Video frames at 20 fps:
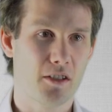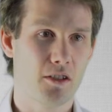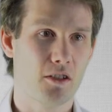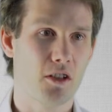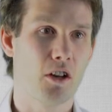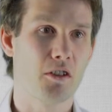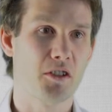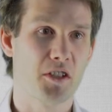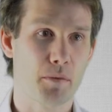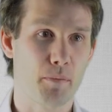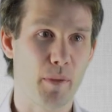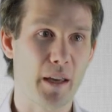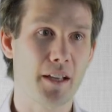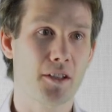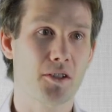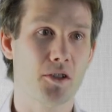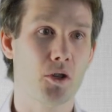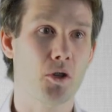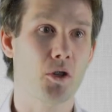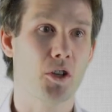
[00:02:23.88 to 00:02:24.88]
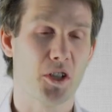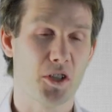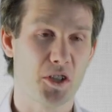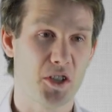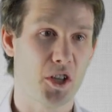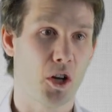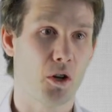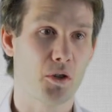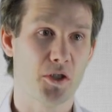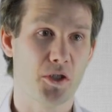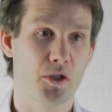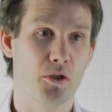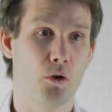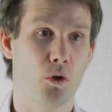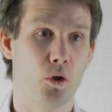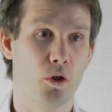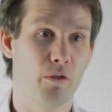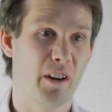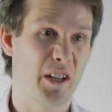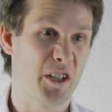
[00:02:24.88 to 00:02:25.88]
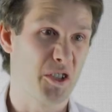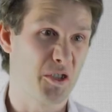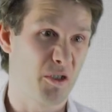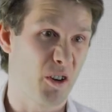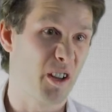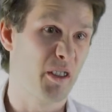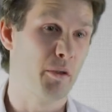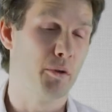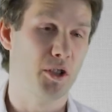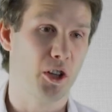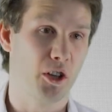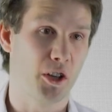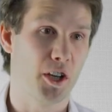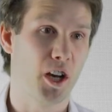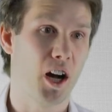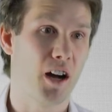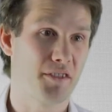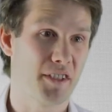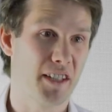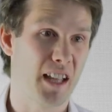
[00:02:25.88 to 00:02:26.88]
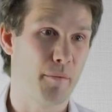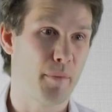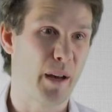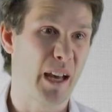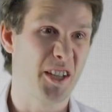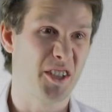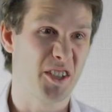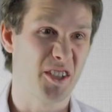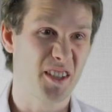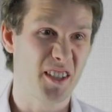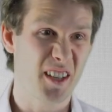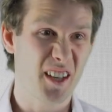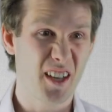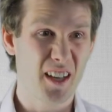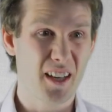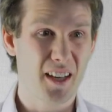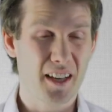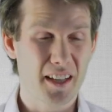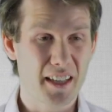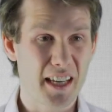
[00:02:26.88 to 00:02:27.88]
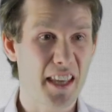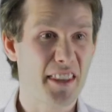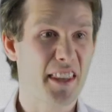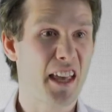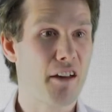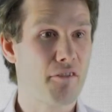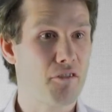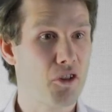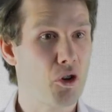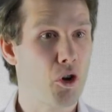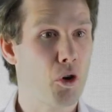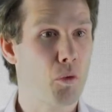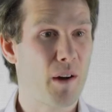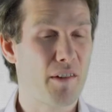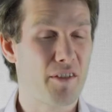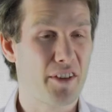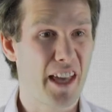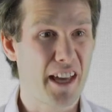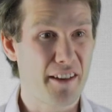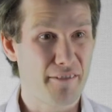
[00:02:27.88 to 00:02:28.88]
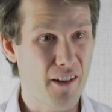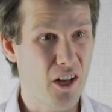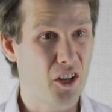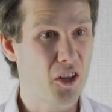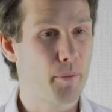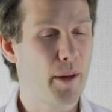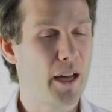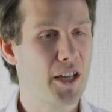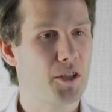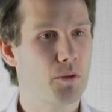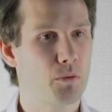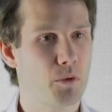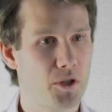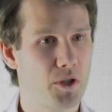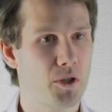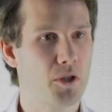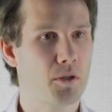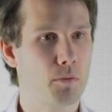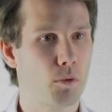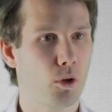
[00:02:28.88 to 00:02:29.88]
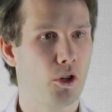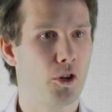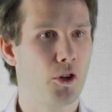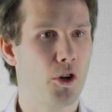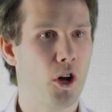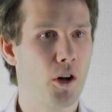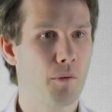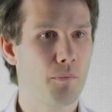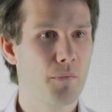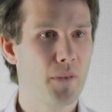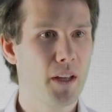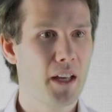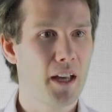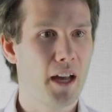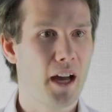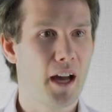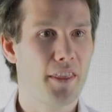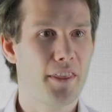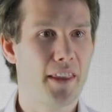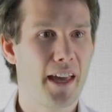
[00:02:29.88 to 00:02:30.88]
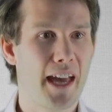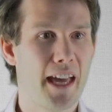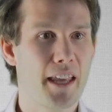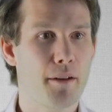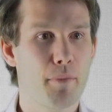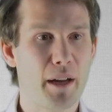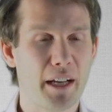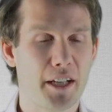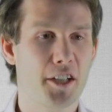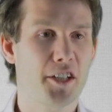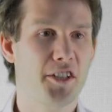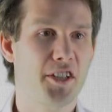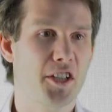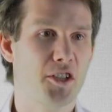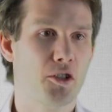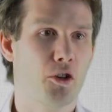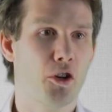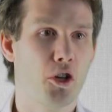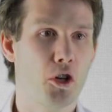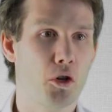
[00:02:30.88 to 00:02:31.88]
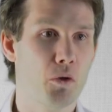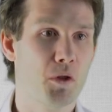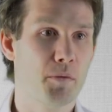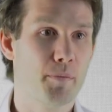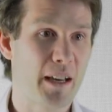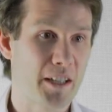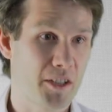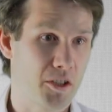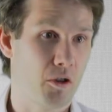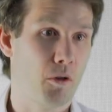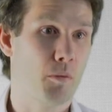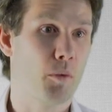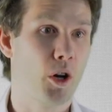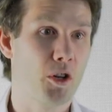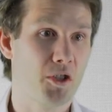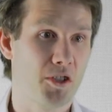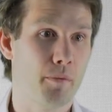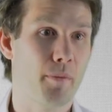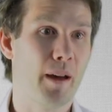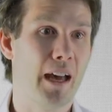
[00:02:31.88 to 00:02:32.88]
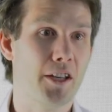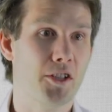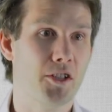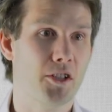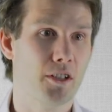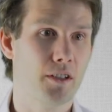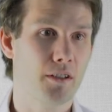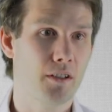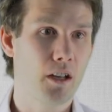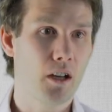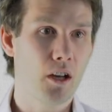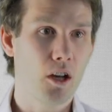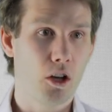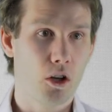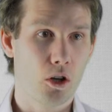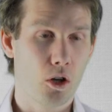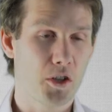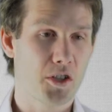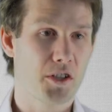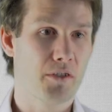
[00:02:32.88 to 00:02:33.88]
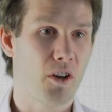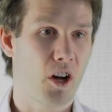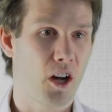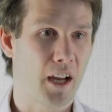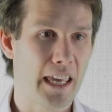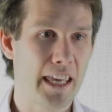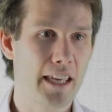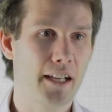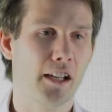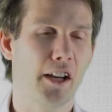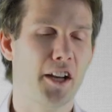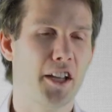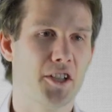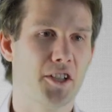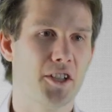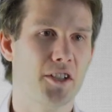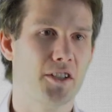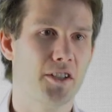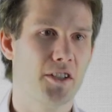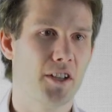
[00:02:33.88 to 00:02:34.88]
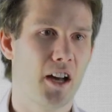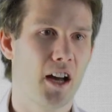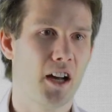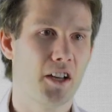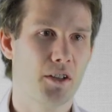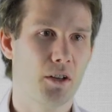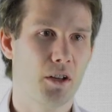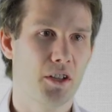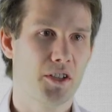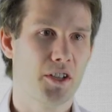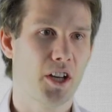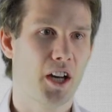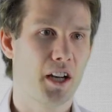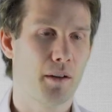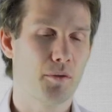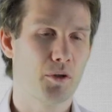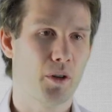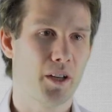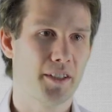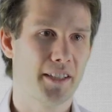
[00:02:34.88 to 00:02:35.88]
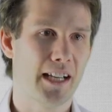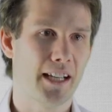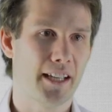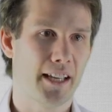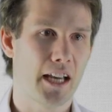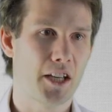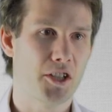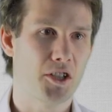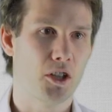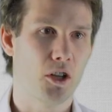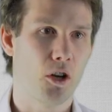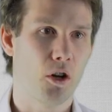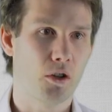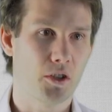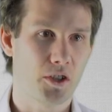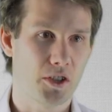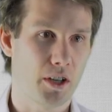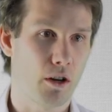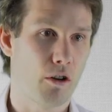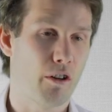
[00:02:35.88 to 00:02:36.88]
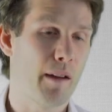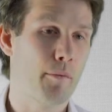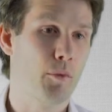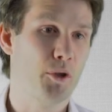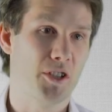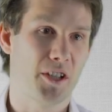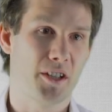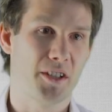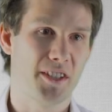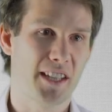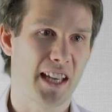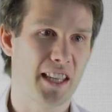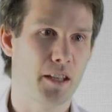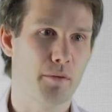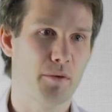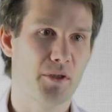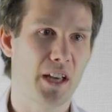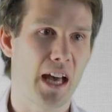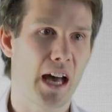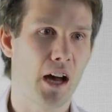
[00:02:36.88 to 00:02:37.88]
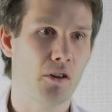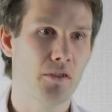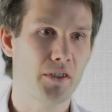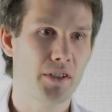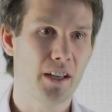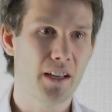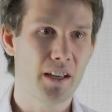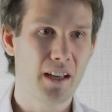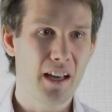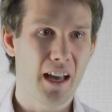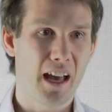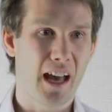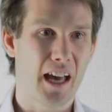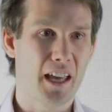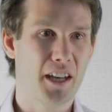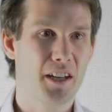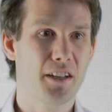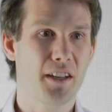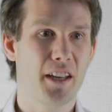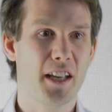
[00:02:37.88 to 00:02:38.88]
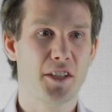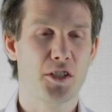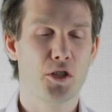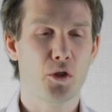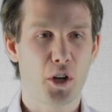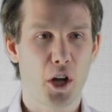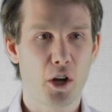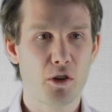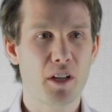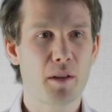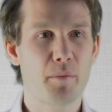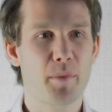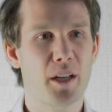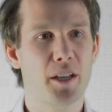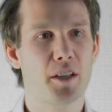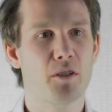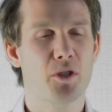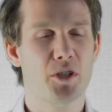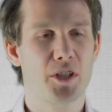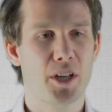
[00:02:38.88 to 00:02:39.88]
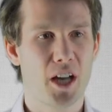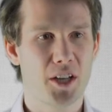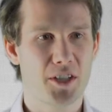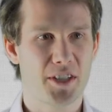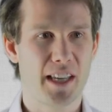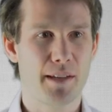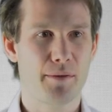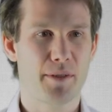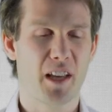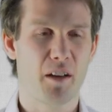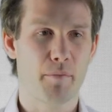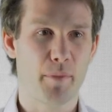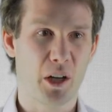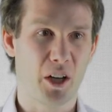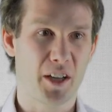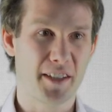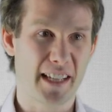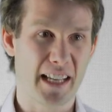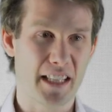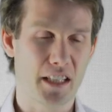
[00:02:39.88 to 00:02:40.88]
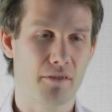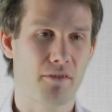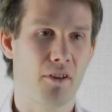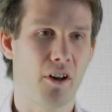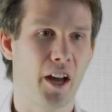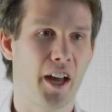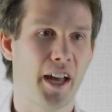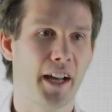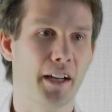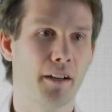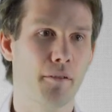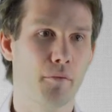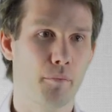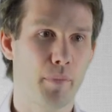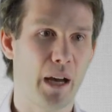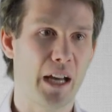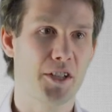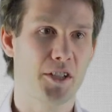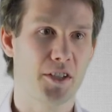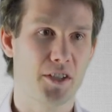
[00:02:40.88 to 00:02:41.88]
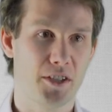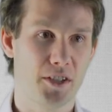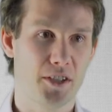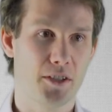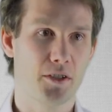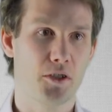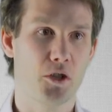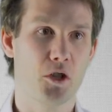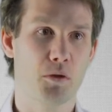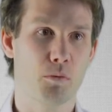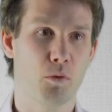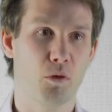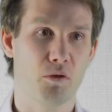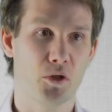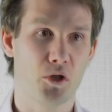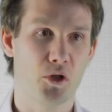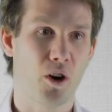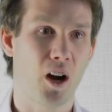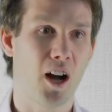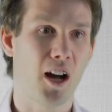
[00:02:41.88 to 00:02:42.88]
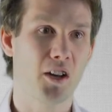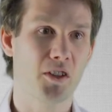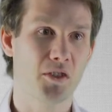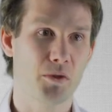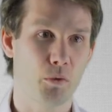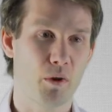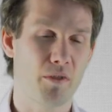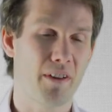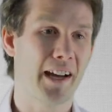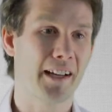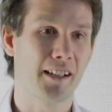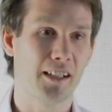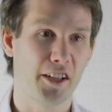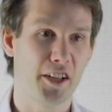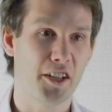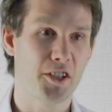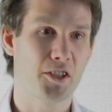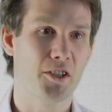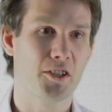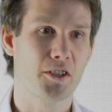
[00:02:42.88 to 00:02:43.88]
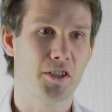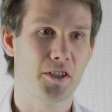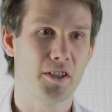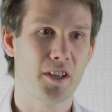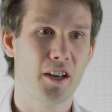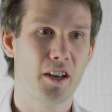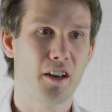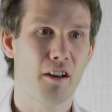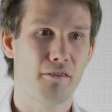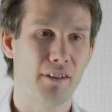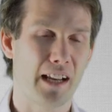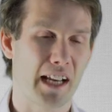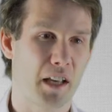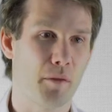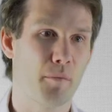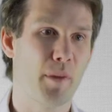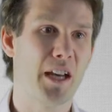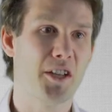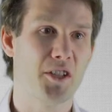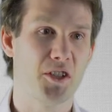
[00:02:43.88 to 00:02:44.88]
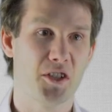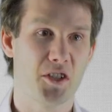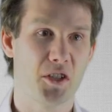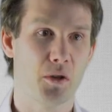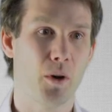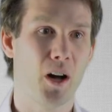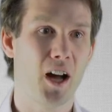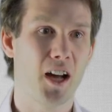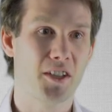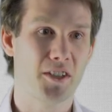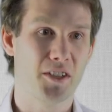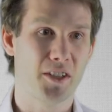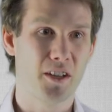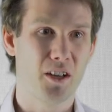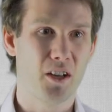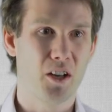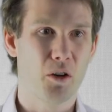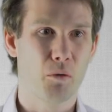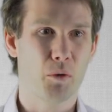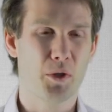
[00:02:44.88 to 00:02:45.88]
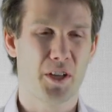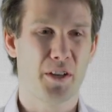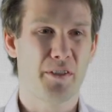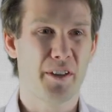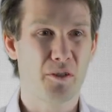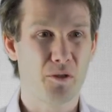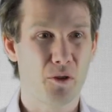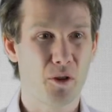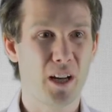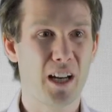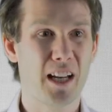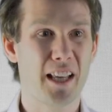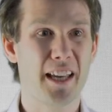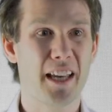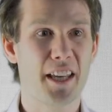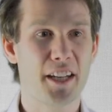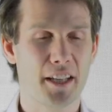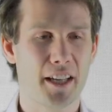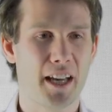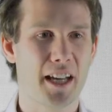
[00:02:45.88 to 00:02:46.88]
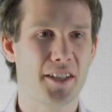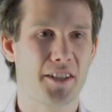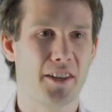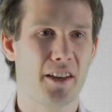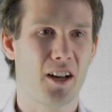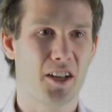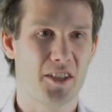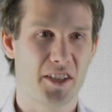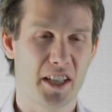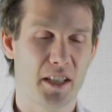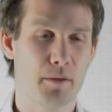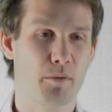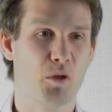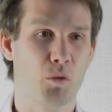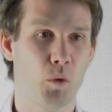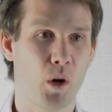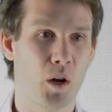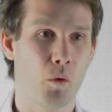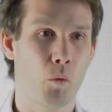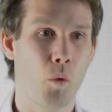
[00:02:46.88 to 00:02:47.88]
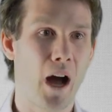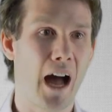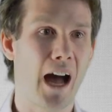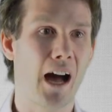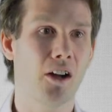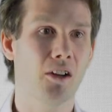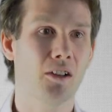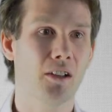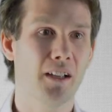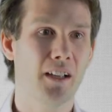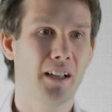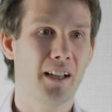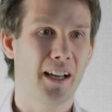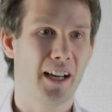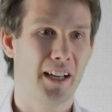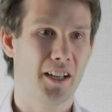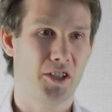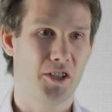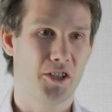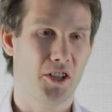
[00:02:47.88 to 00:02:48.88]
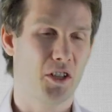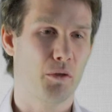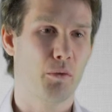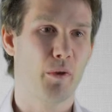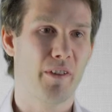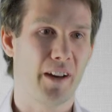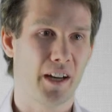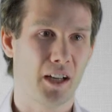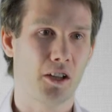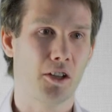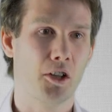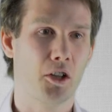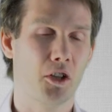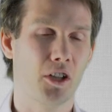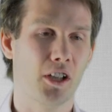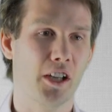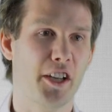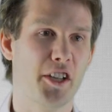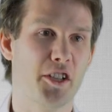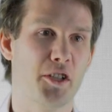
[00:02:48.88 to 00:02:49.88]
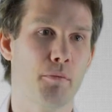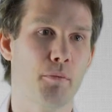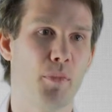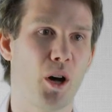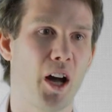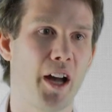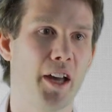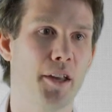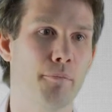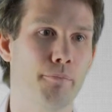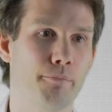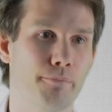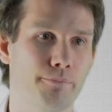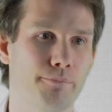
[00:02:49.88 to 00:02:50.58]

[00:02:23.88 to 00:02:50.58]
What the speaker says: go and speak to the consultant or the registrar that was looking after that patient, get their view on whether they felt the patient was suitable or not, and then make a decision on who was best to approach the patient. Lots of our key clinicians are signed up to our delegation logs, so are able to consent themselves. And it's not only been the research teams that have been identifying patients suitable for trials, we've had clinicians flagging patients to us, which I think really indicates that our system has worked well and has shown that we've had good clinician buy-in.